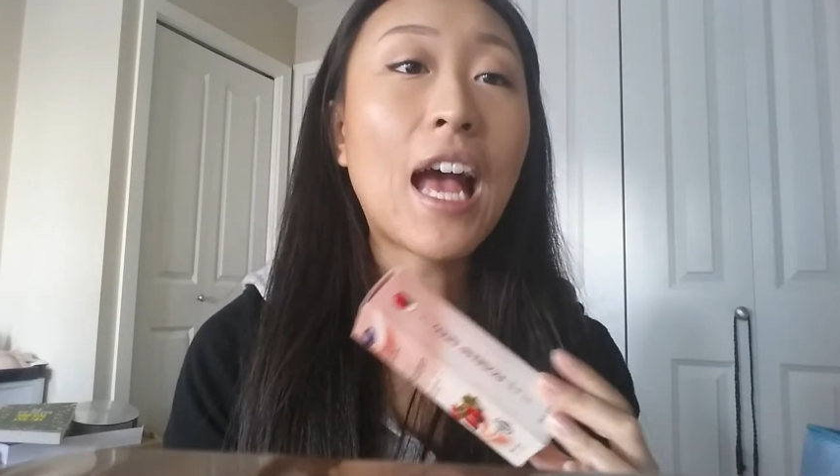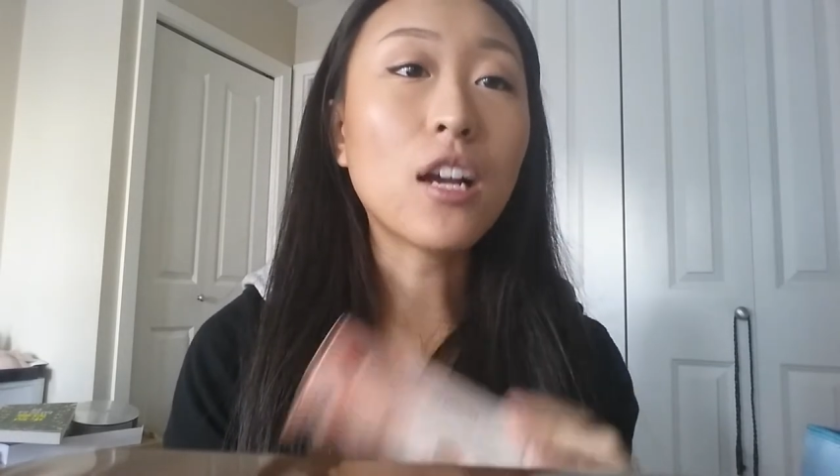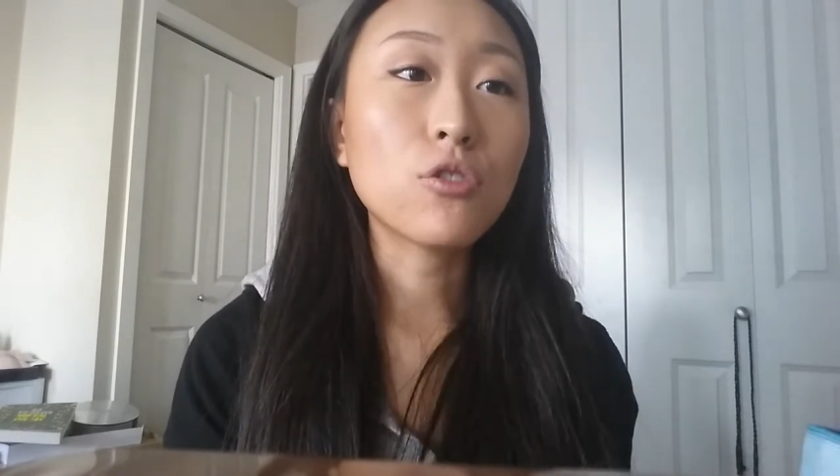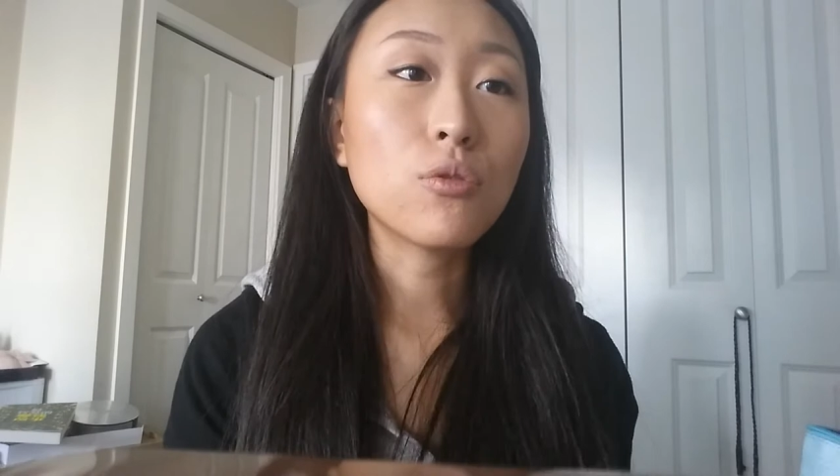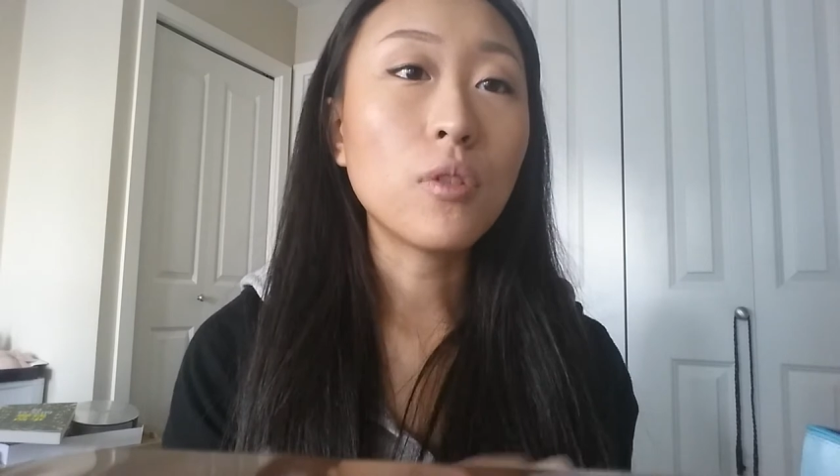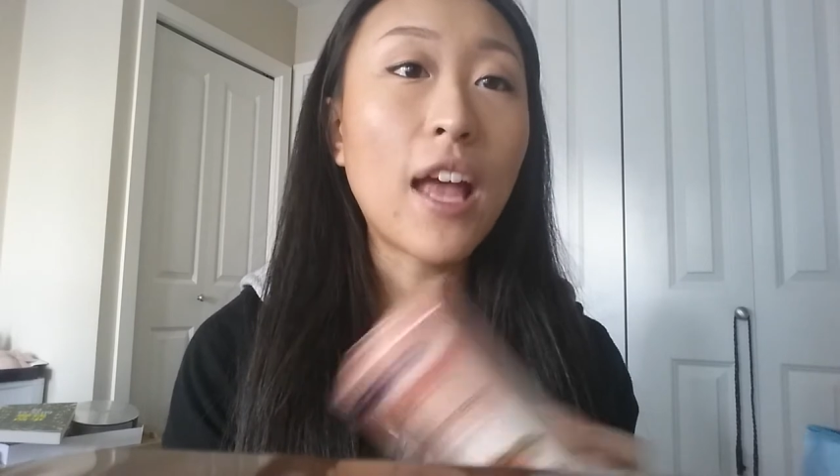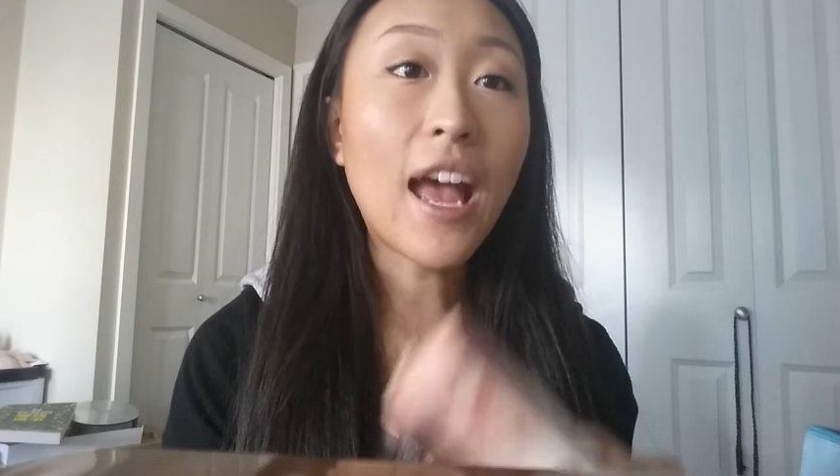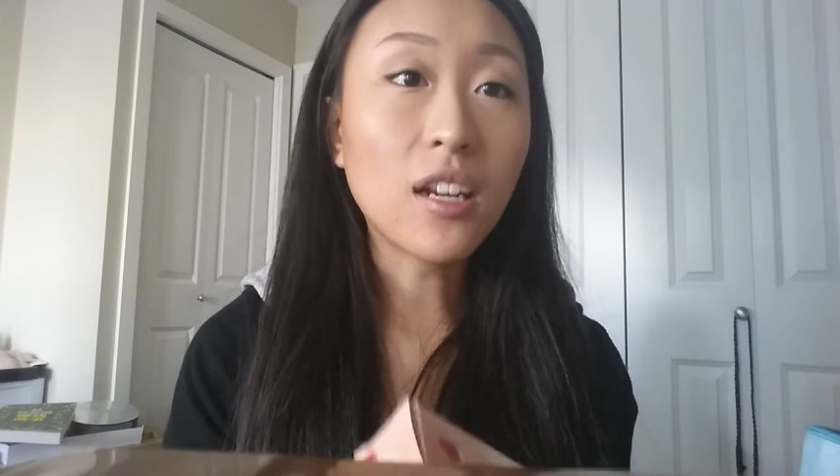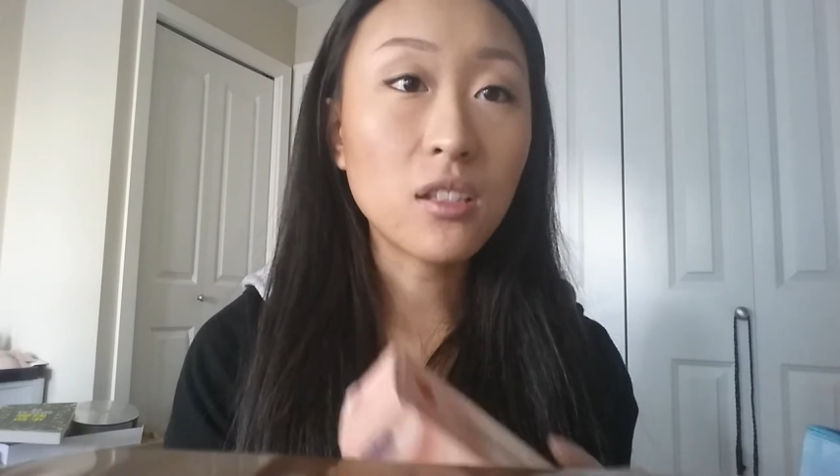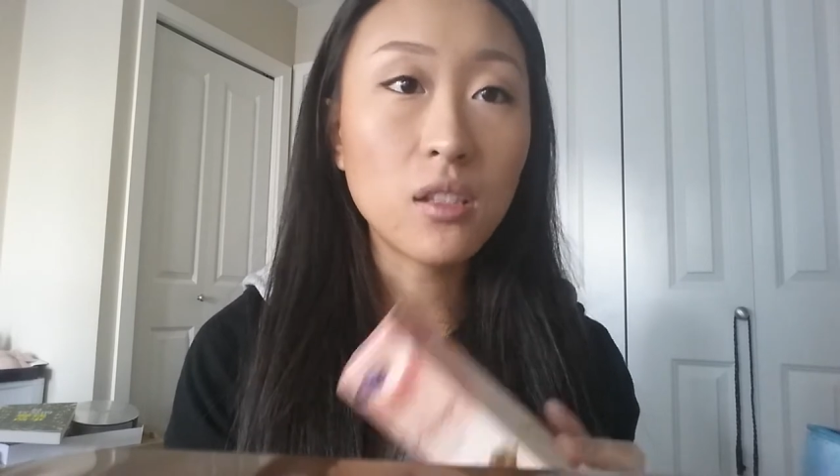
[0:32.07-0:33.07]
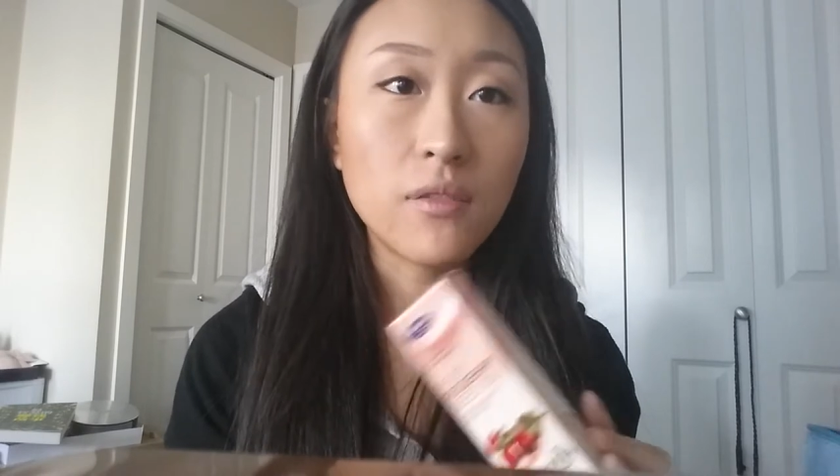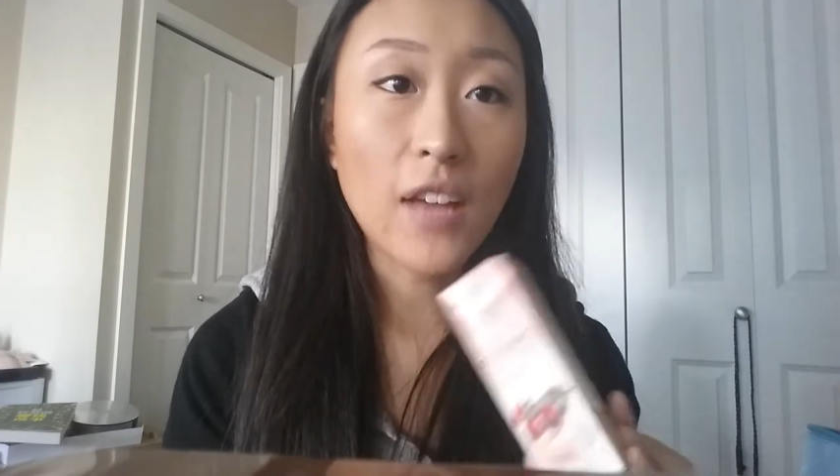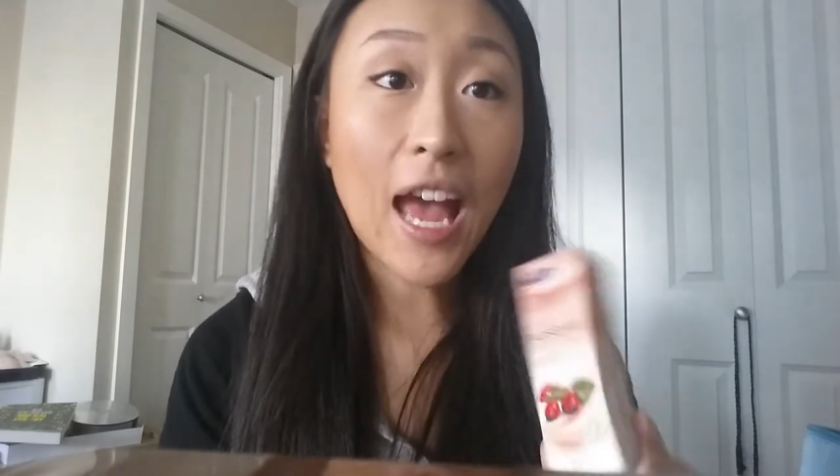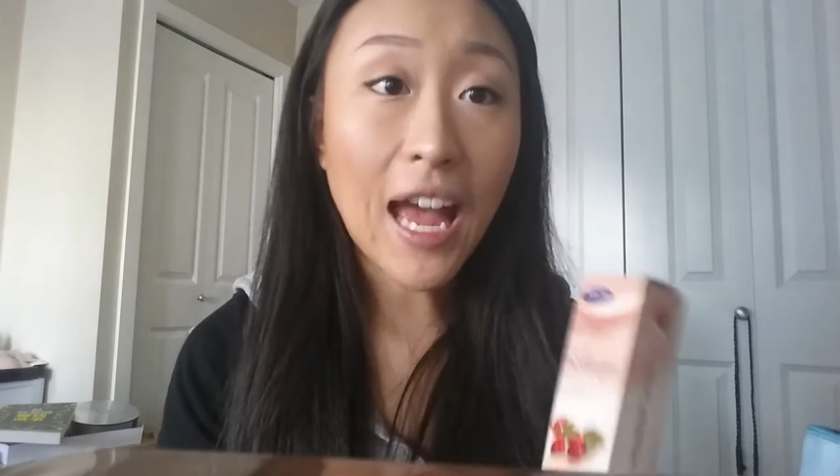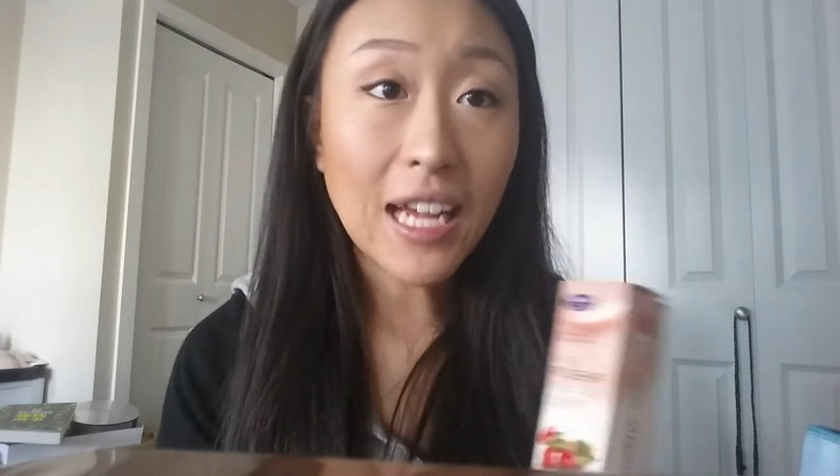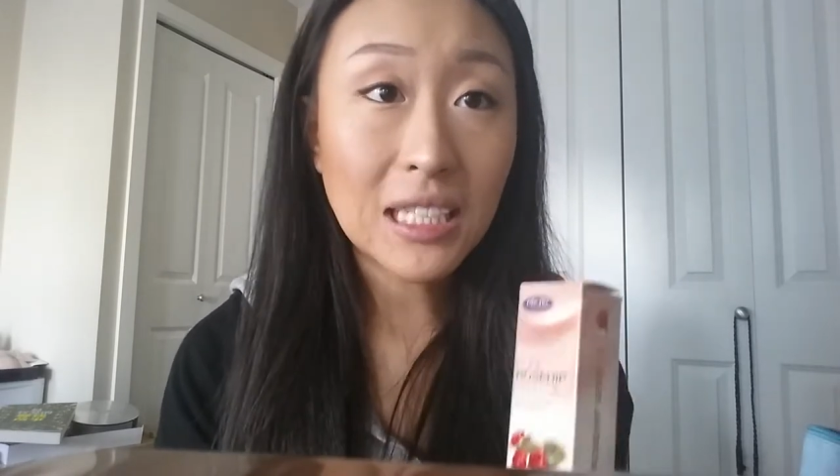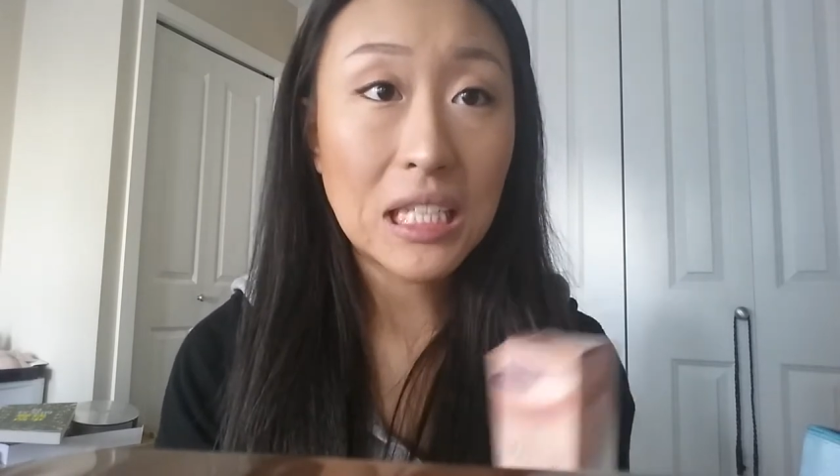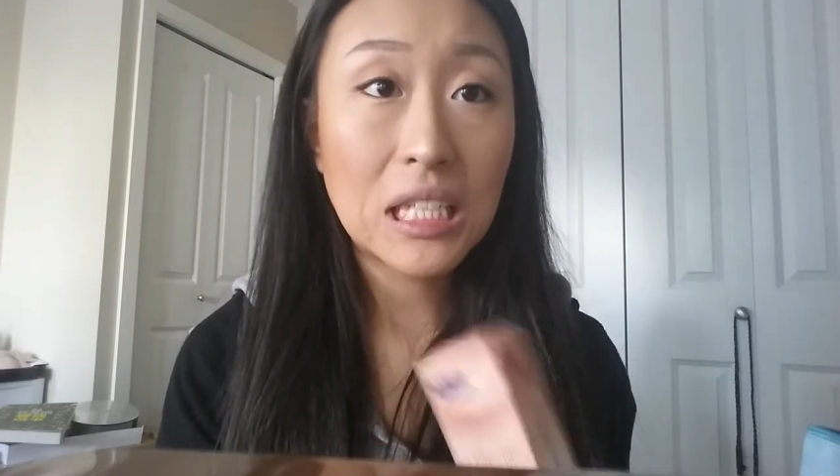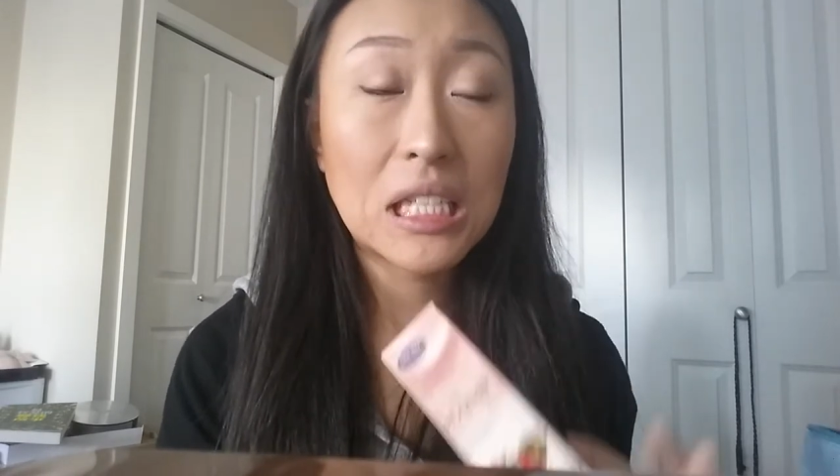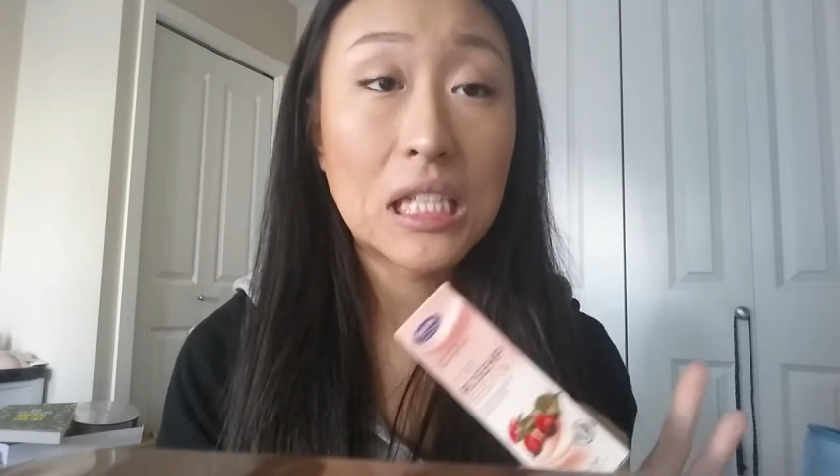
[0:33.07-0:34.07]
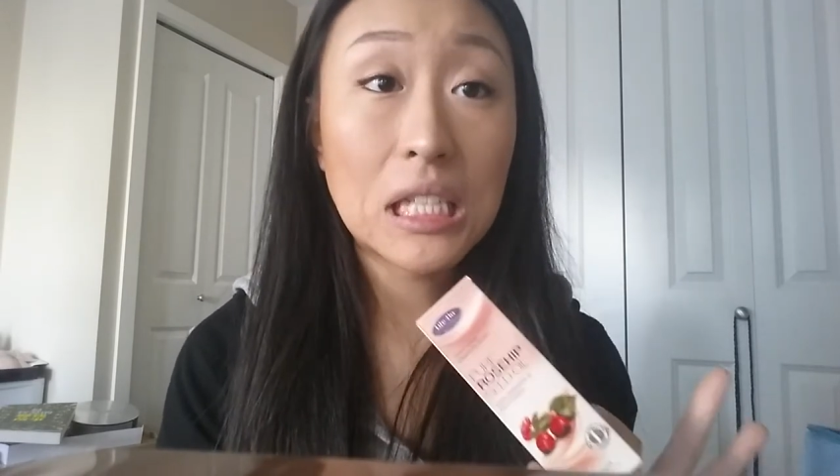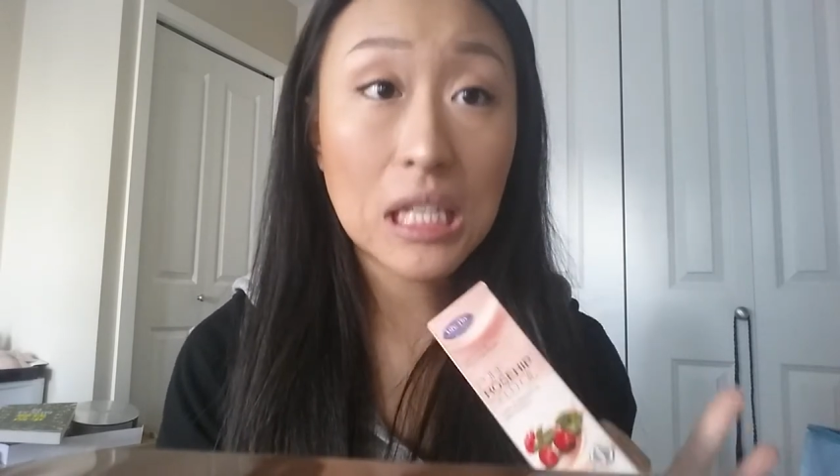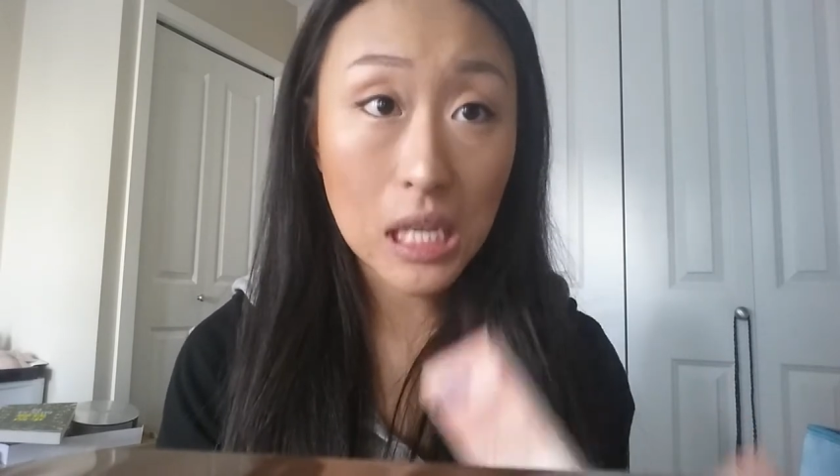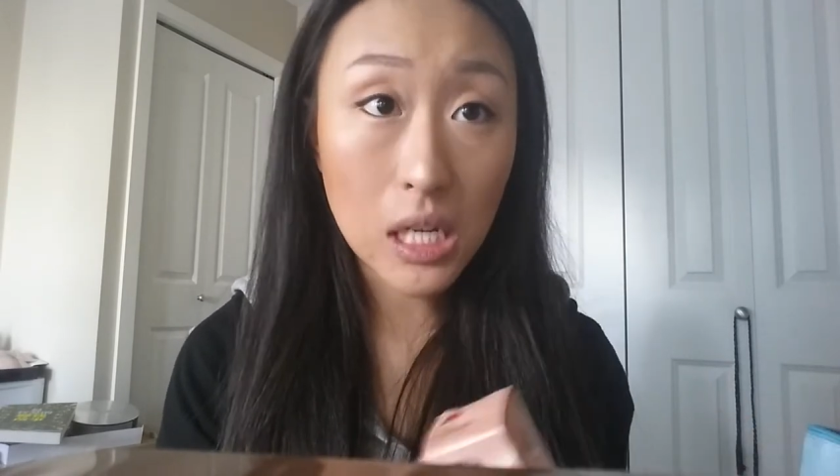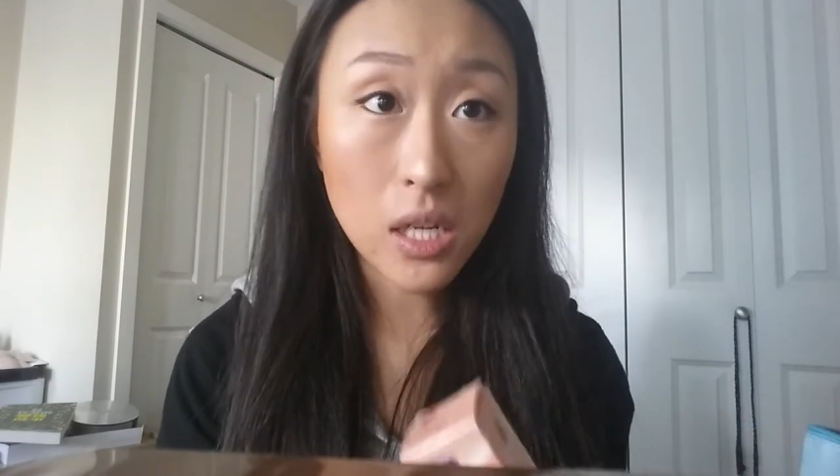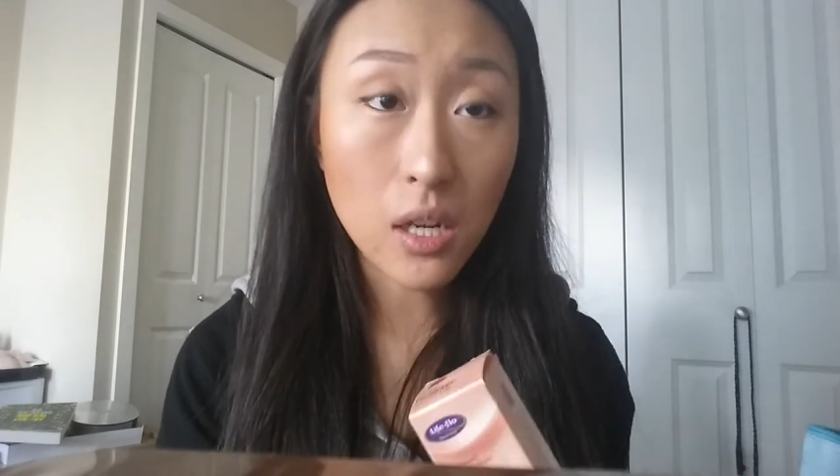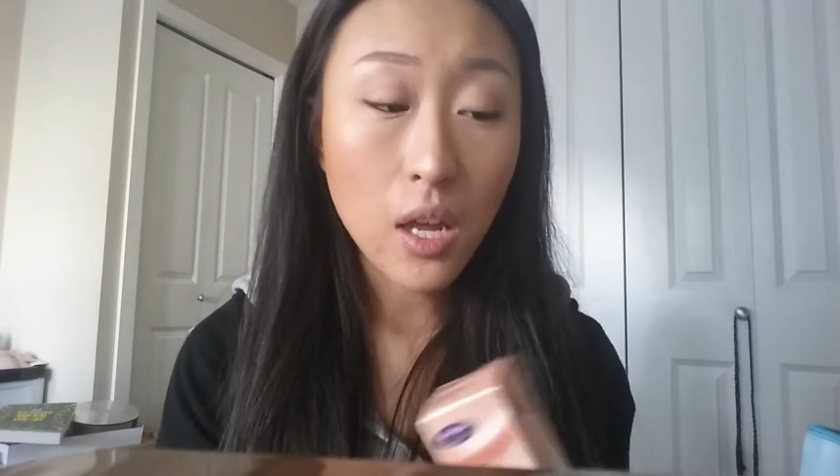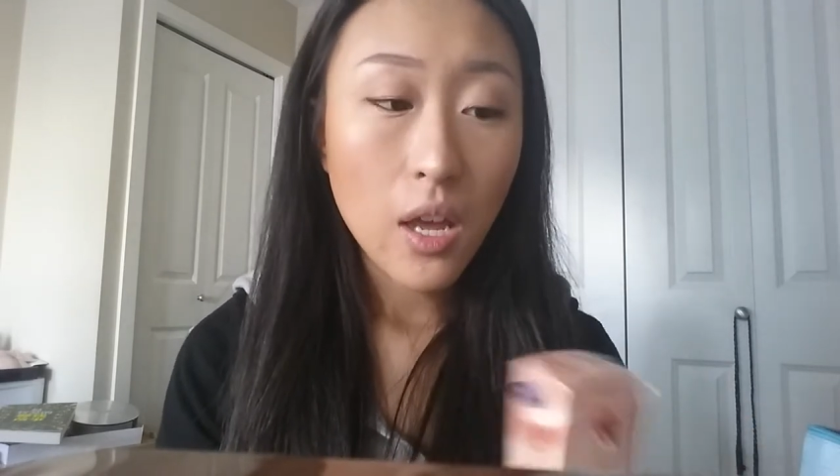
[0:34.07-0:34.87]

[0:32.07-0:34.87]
actual active acne skin.